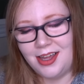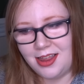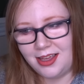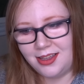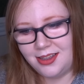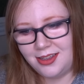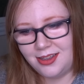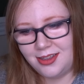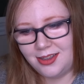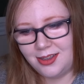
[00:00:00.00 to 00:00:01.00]
I think.
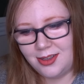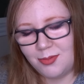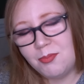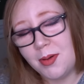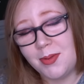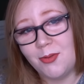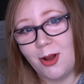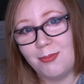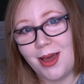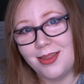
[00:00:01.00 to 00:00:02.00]
Might be
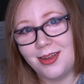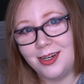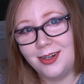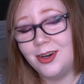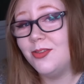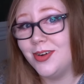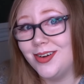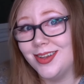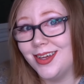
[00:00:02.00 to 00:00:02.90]
wrong math there. Very